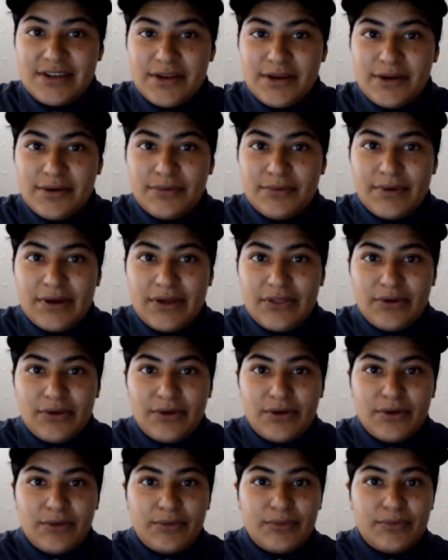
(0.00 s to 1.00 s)

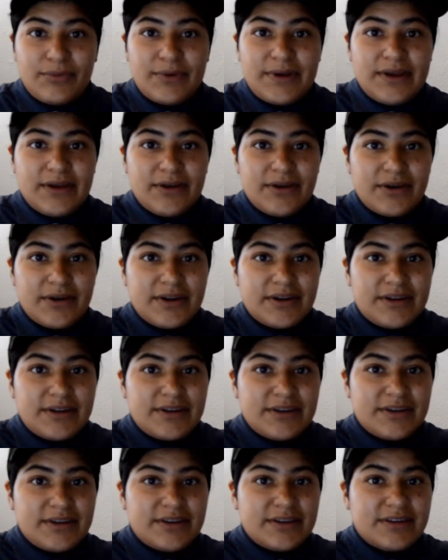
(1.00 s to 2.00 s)
whether we are going
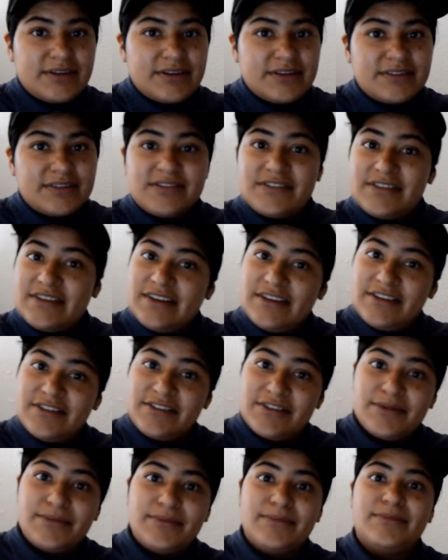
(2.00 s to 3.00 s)
to see
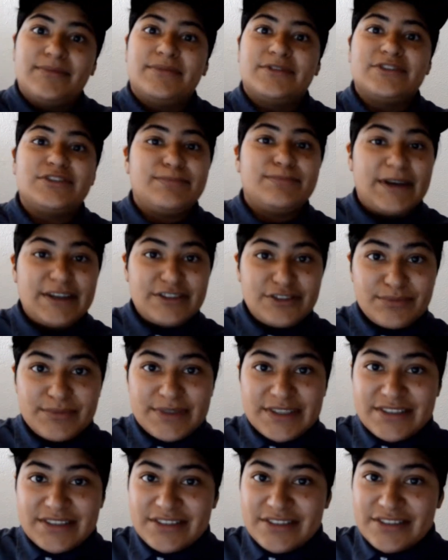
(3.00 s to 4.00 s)
some
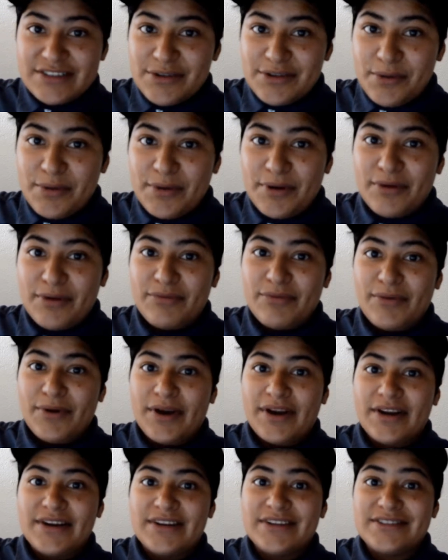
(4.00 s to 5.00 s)
specimen or if
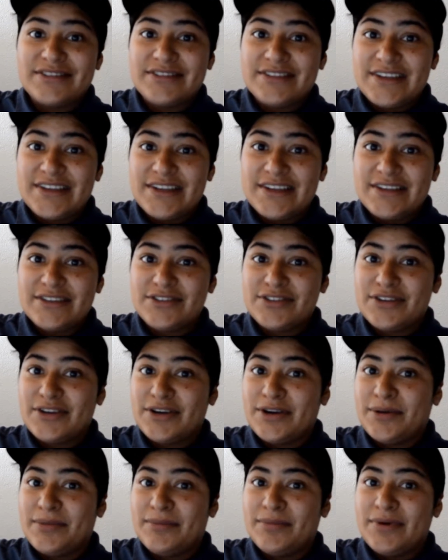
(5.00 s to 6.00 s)
we're going to see
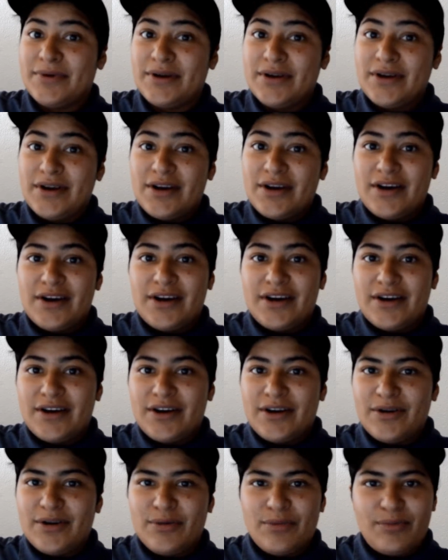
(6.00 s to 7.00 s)
some
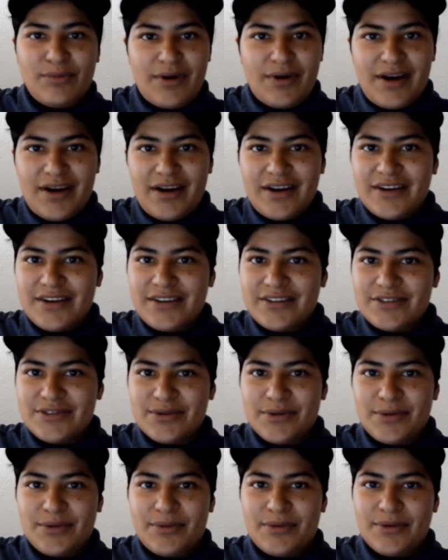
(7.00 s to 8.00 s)
rocks
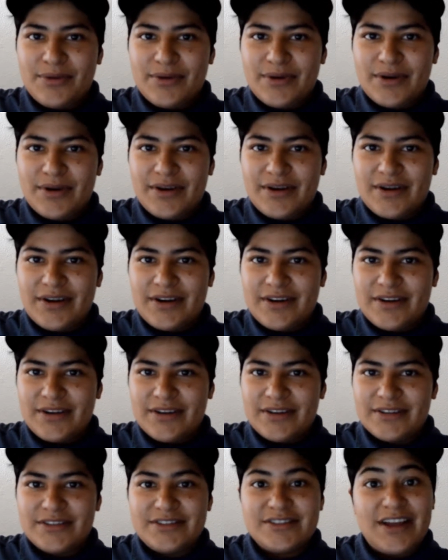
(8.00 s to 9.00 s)
or
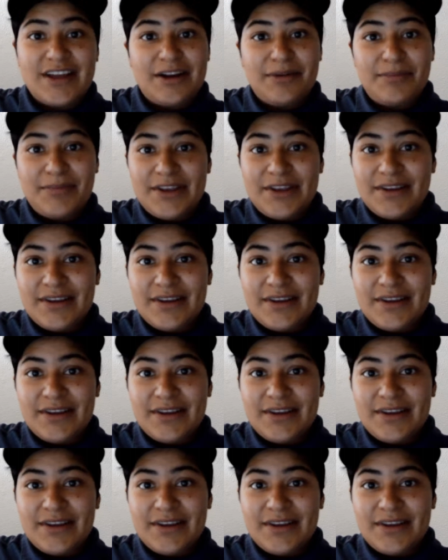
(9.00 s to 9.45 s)
sediment.